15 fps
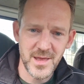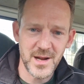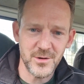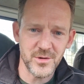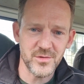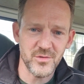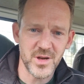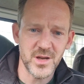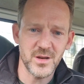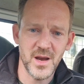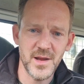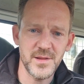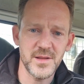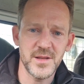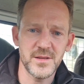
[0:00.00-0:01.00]
that looks really
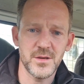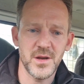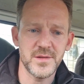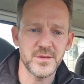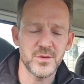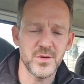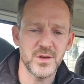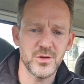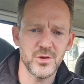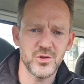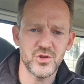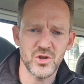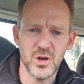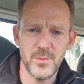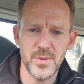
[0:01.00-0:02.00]
nice, these guys are doing a good
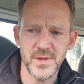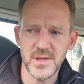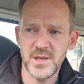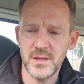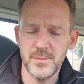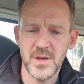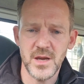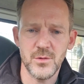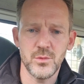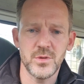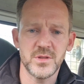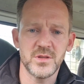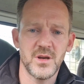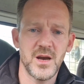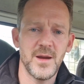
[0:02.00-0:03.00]
job, I see them here all the
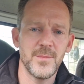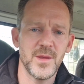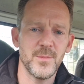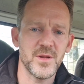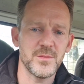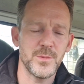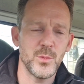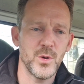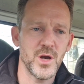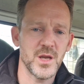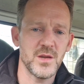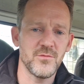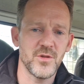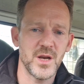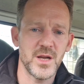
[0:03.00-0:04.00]
time, they must be
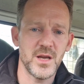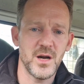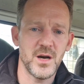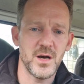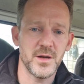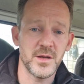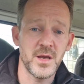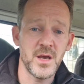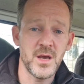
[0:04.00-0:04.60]
working really hard,